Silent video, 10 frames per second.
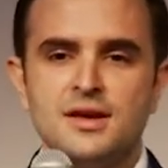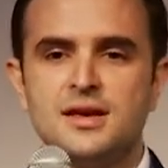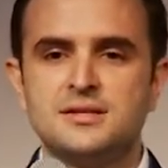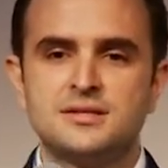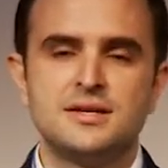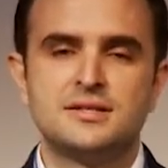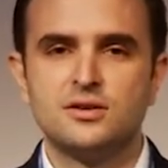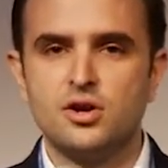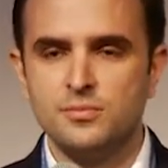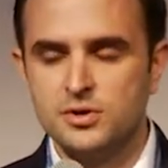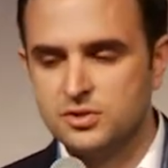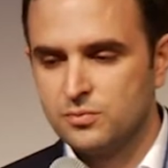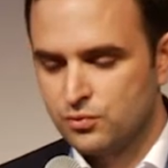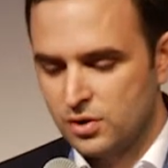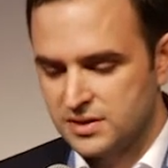it's a
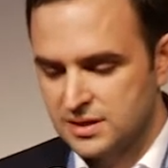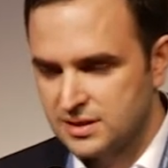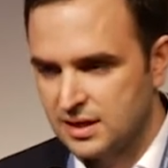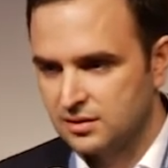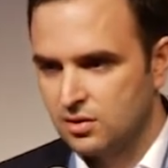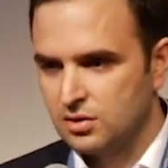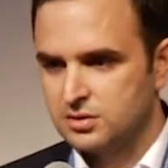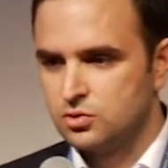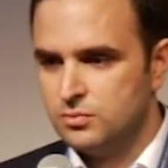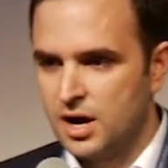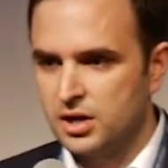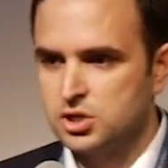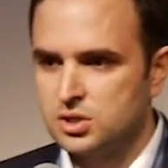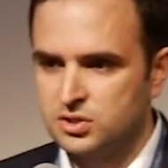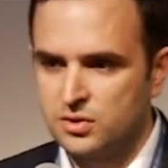cumbersome process that costs too
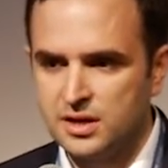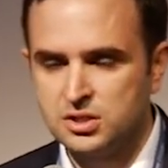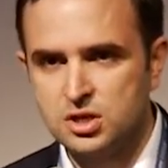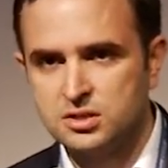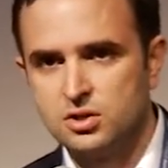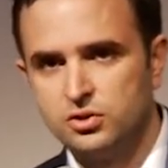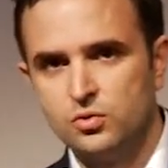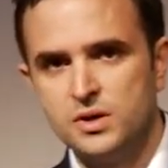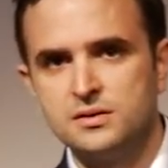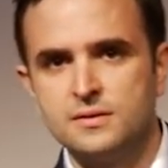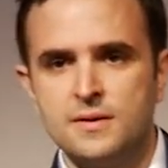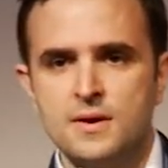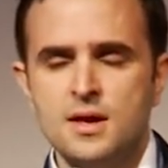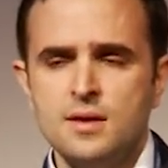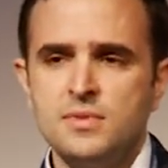much, so they just don't do it.
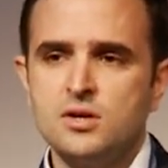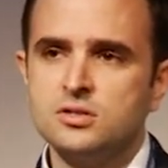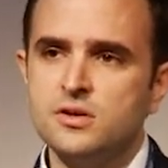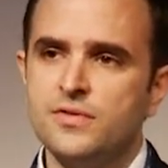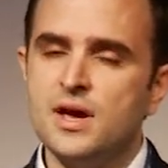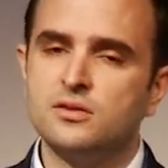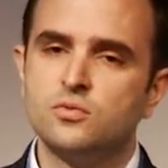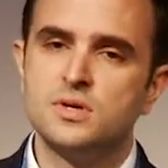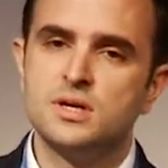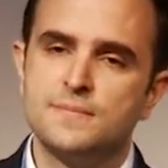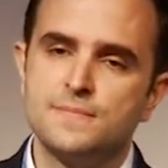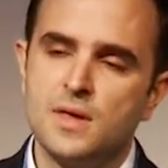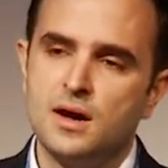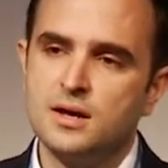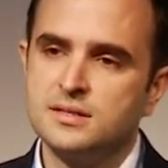Because of that, we
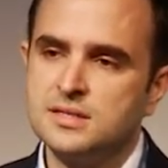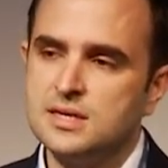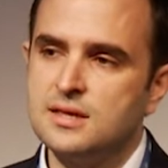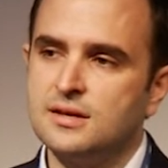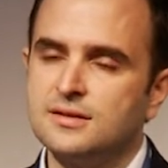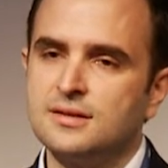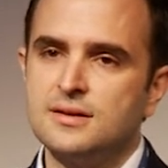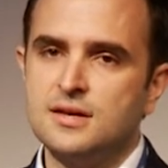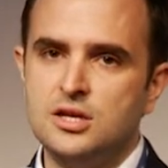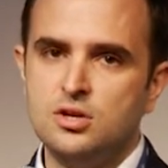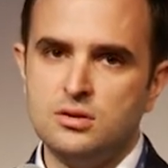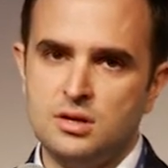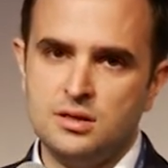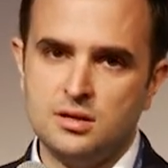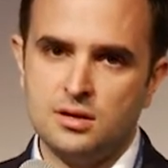see that
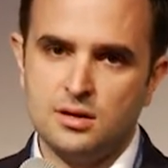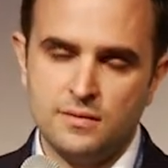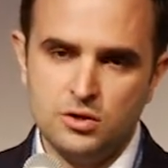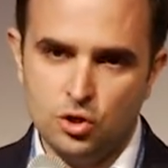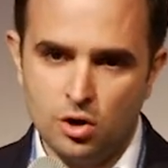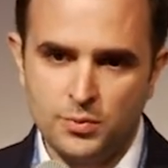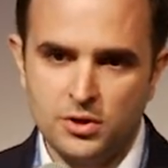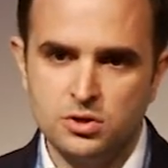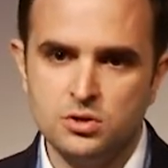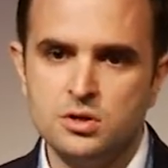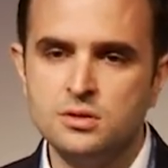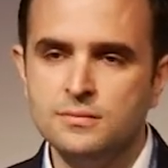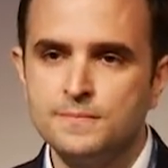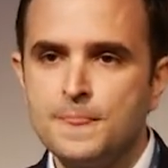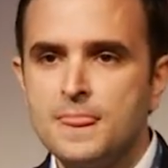in the European
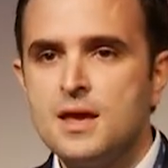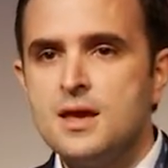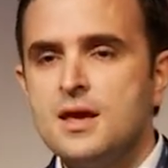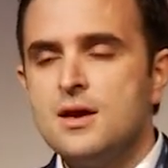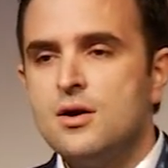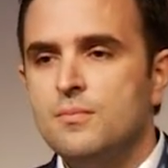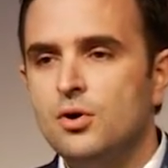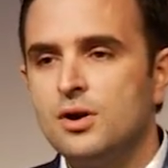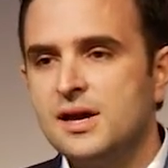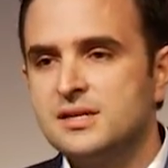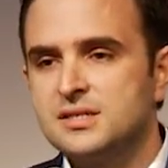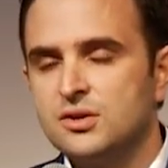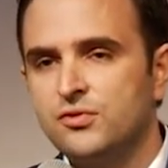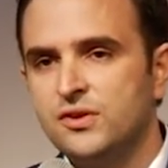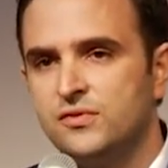Union, more or less
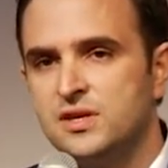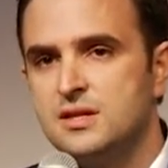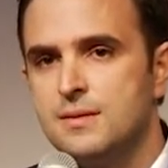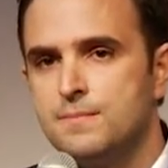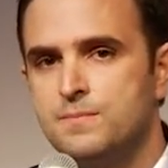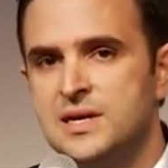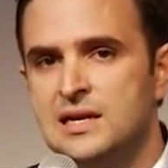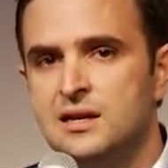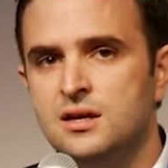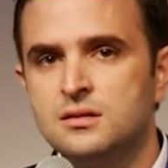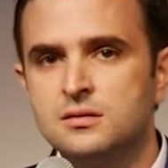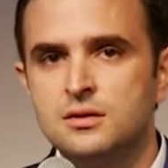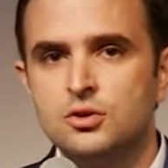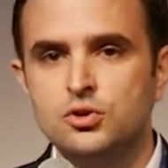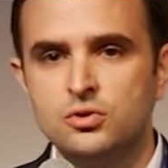15 billion
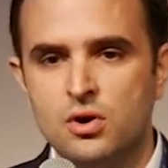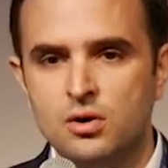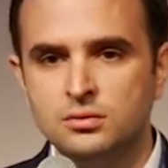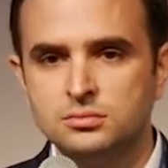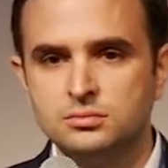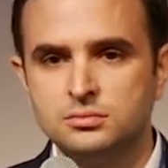euro